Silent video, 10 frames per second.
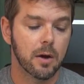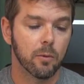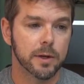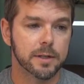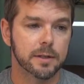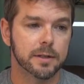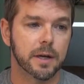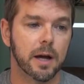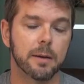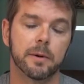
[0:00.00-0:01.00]
was at the
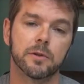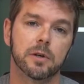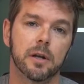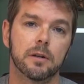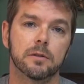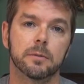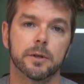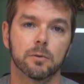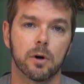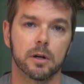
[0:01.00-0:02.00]
time I was trying to do some
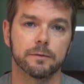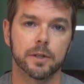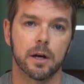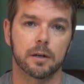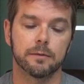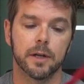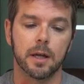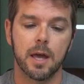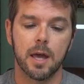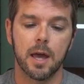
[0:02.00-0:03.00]
underwater photography,